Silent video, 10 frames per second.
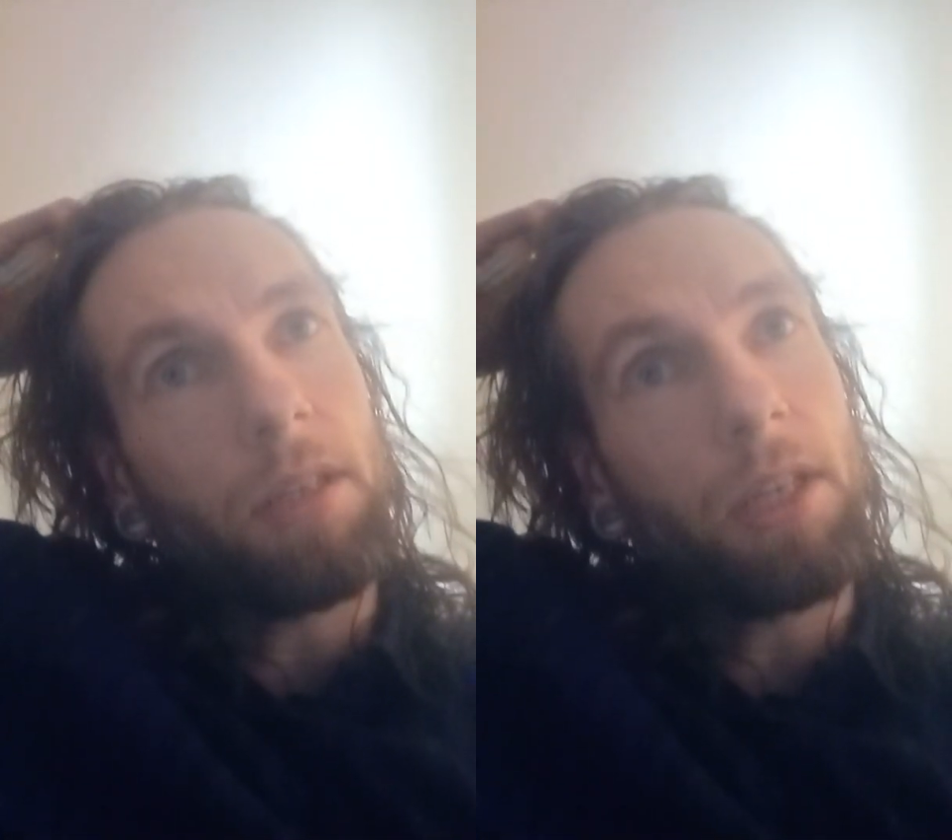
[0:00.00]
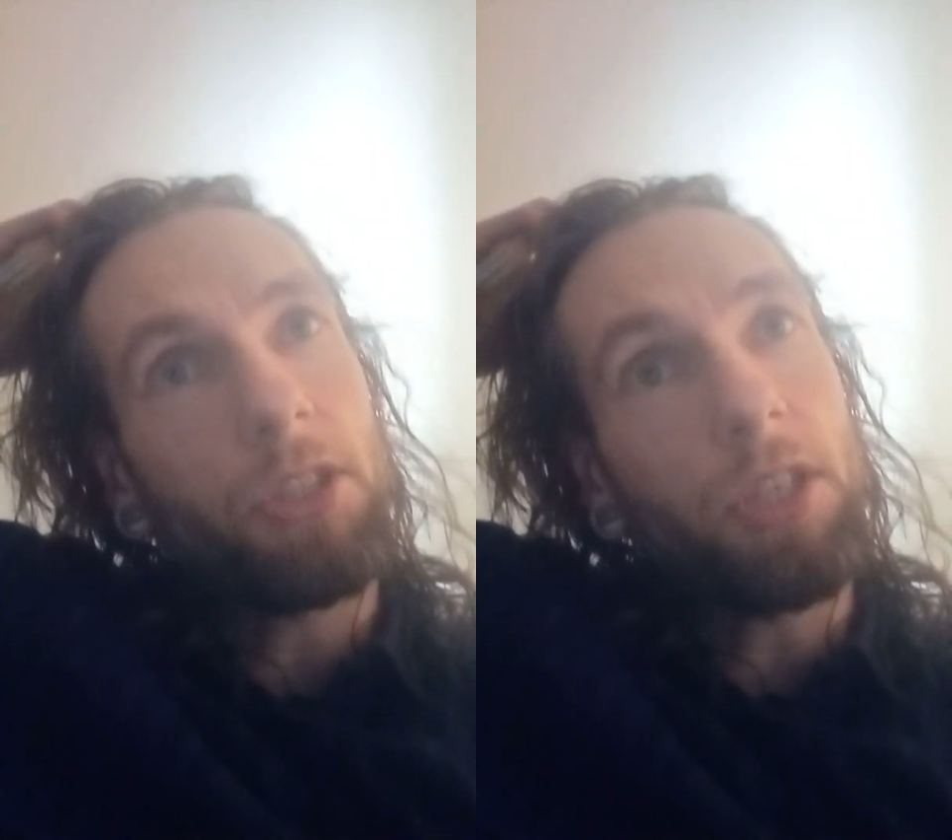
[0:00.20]

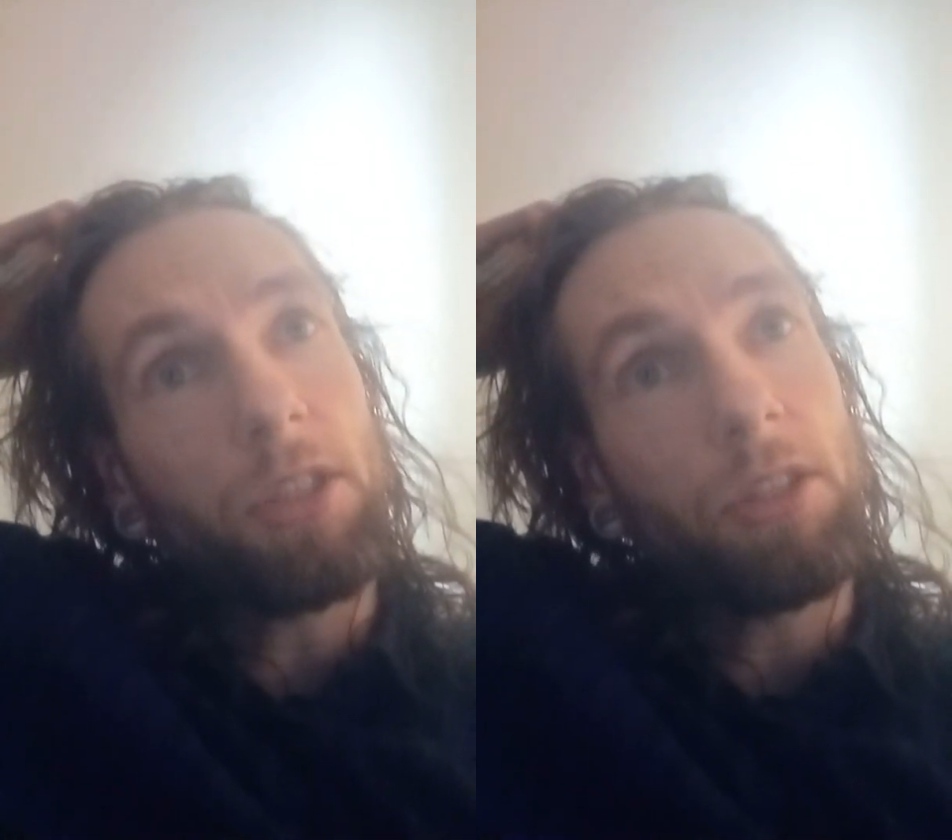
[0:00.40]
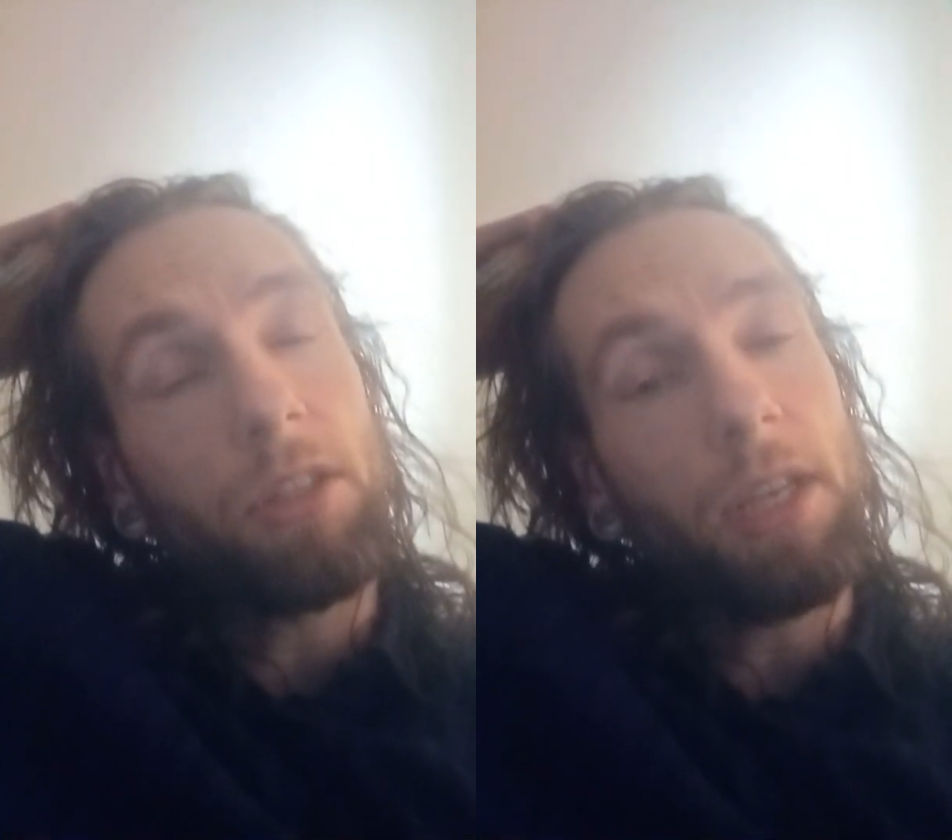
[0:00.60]

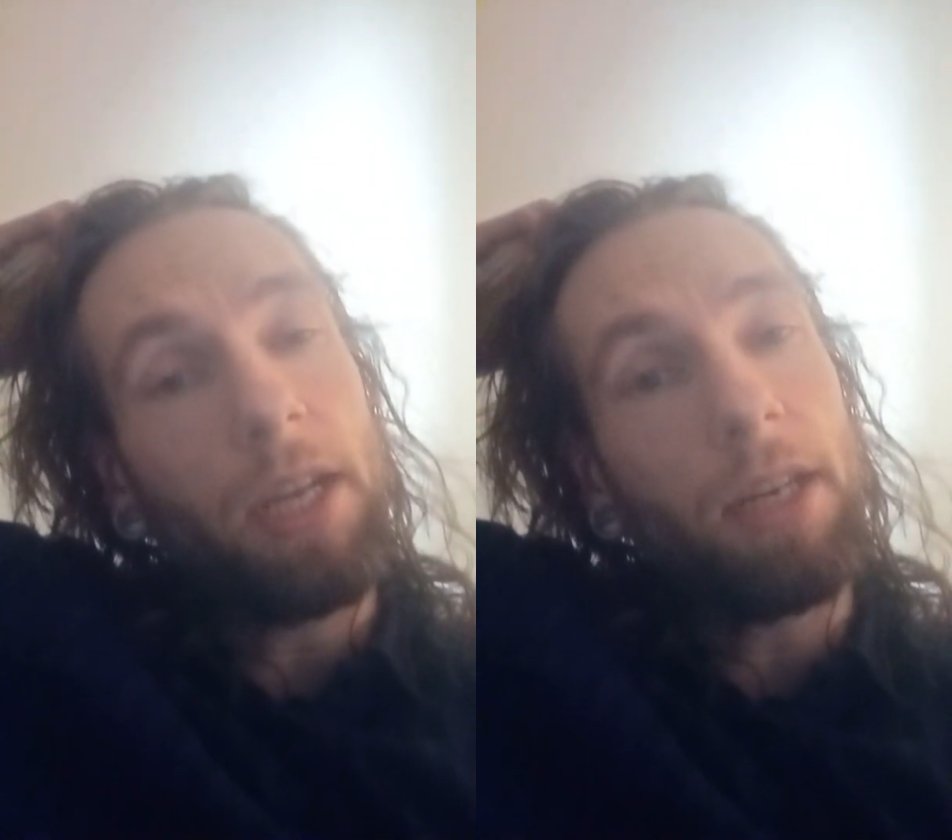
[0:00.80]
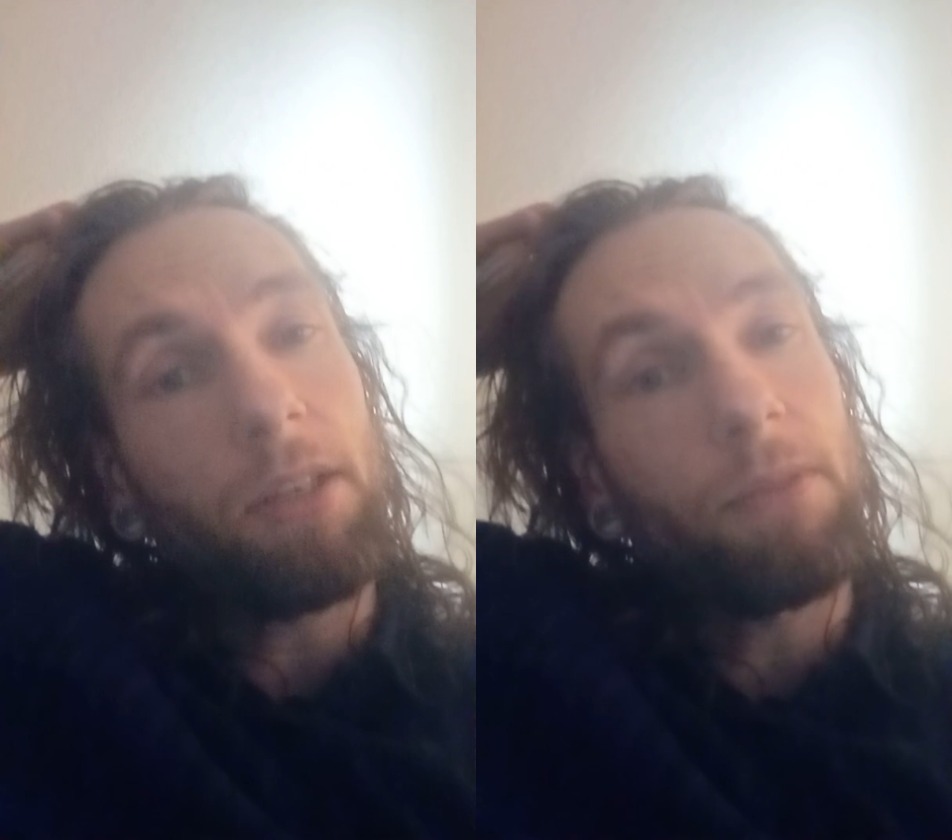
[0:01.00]
adjusted the
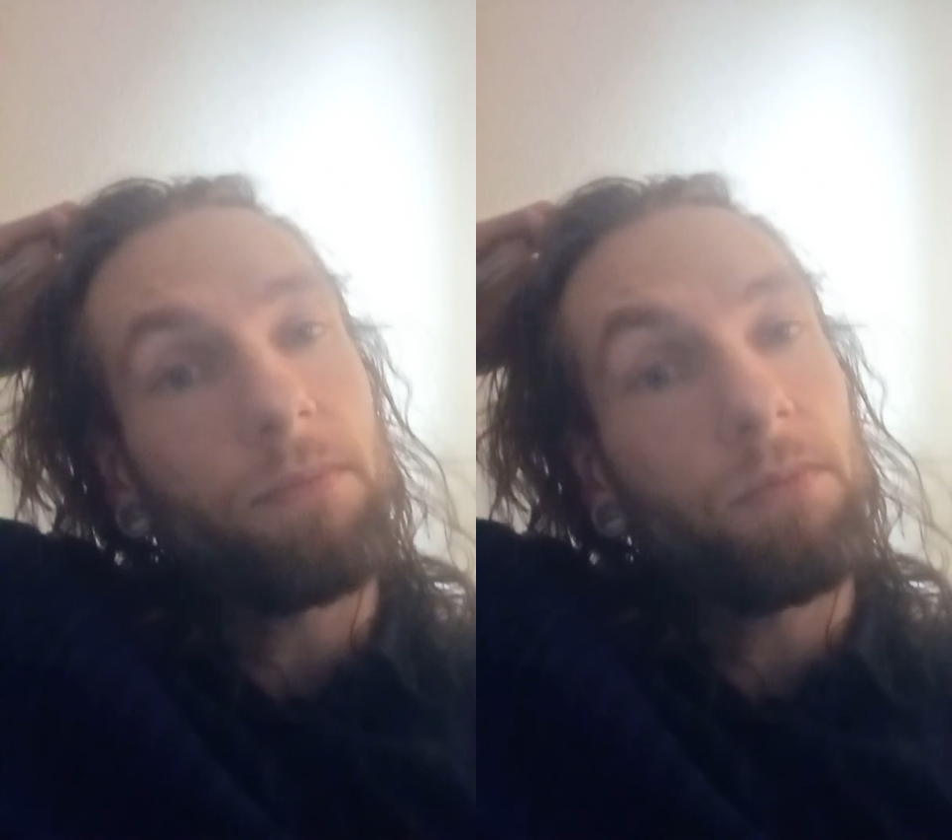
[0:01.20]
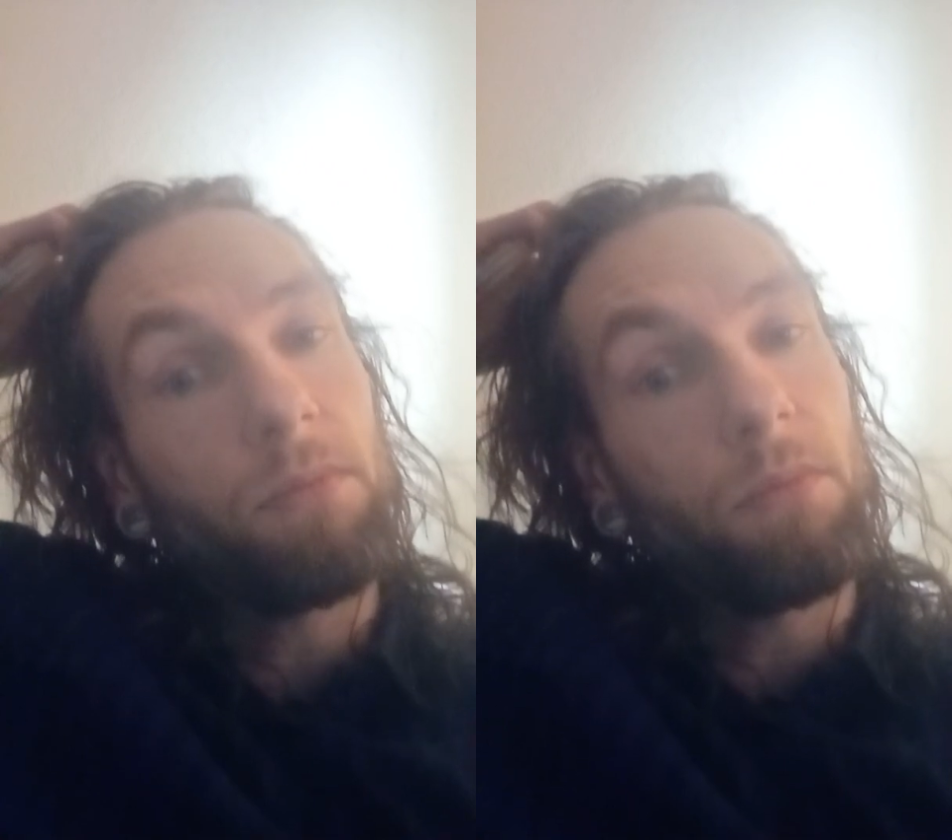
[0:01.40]
air.
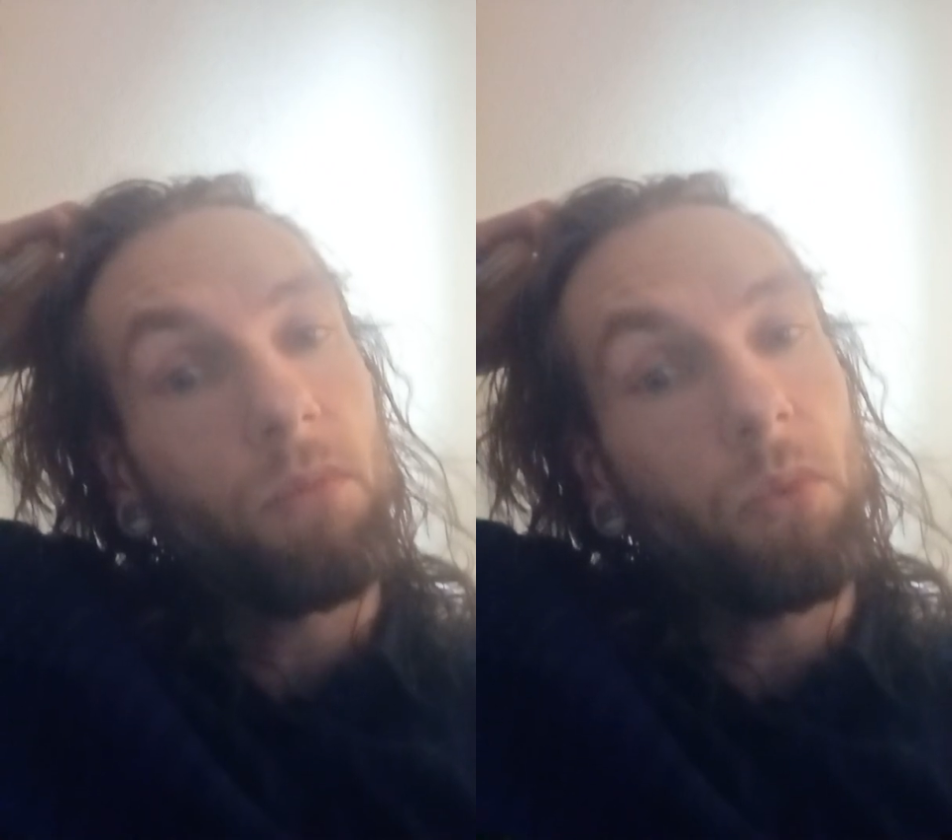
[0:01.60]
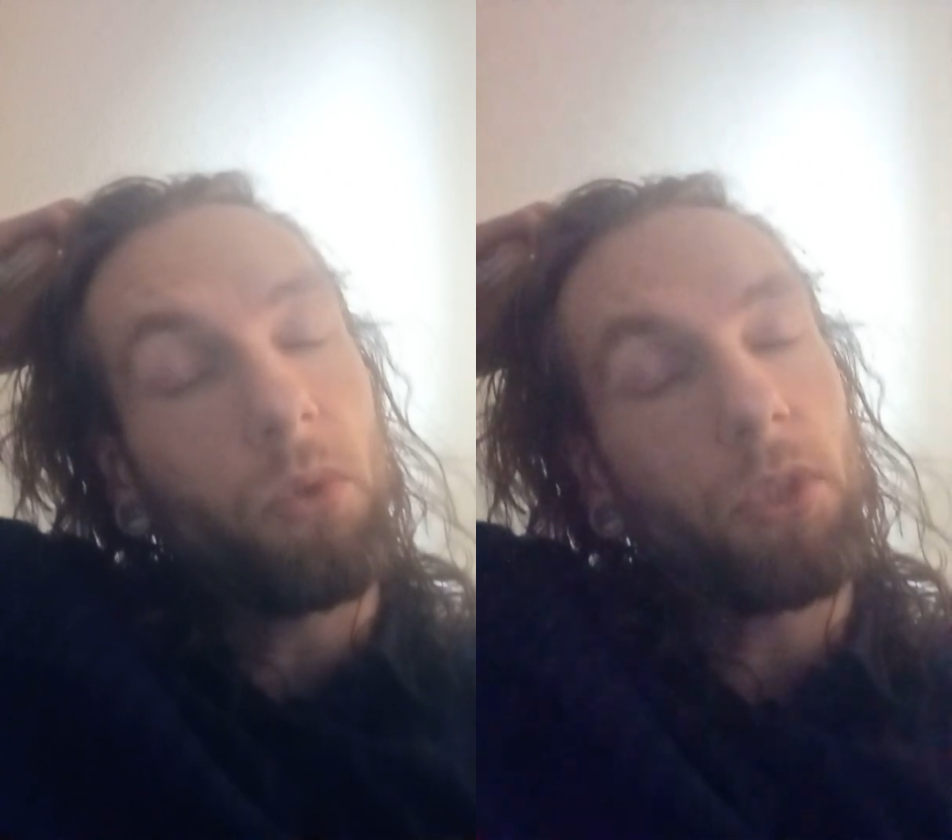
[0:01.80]

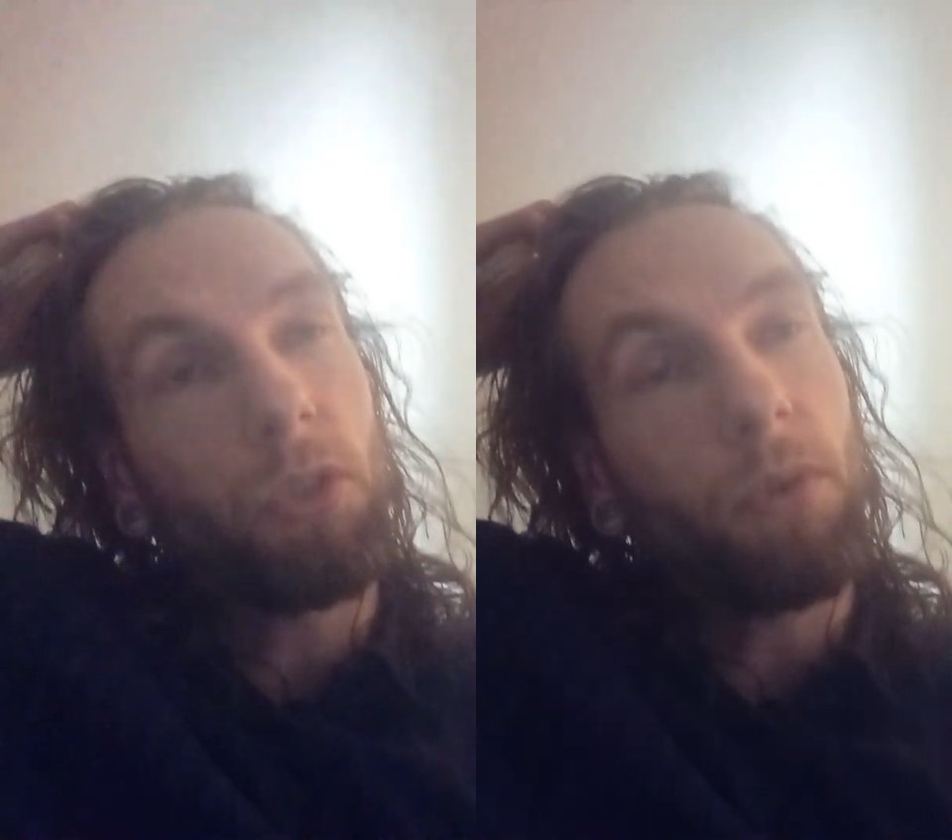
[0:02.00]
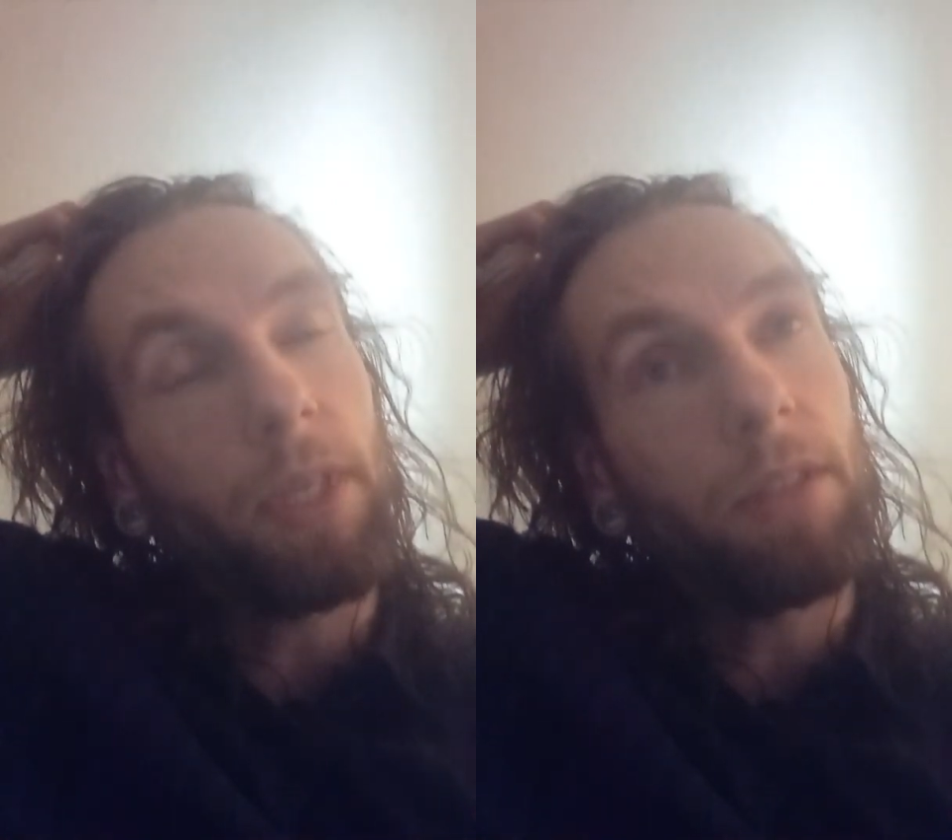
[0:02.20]
Works
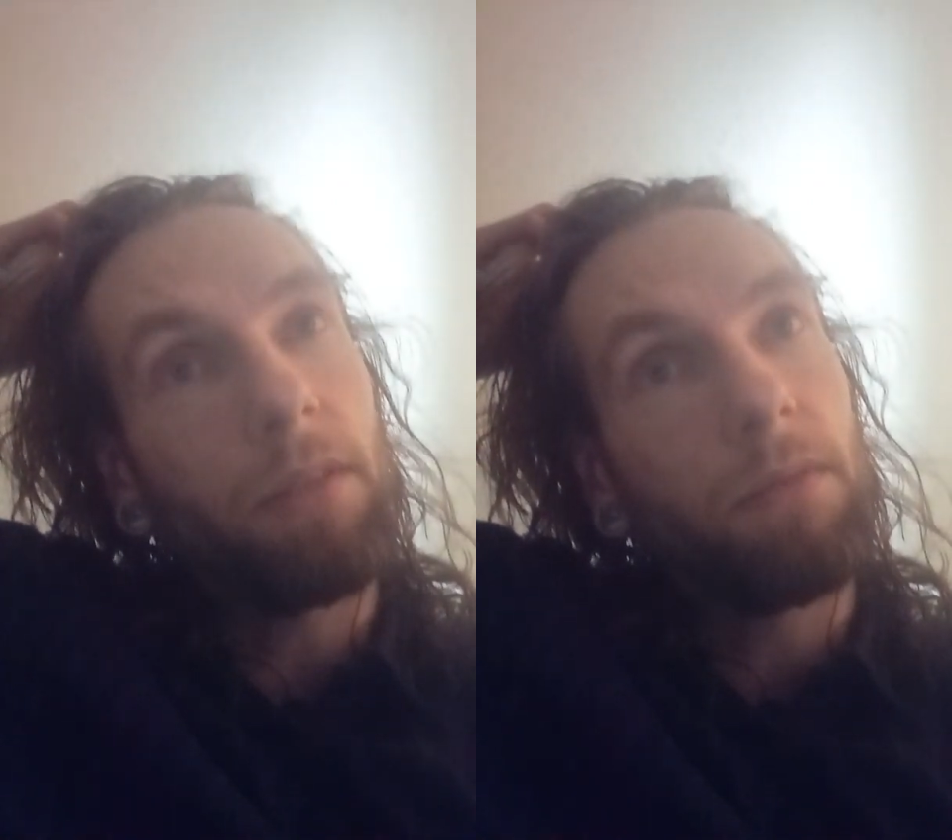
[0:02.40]
great.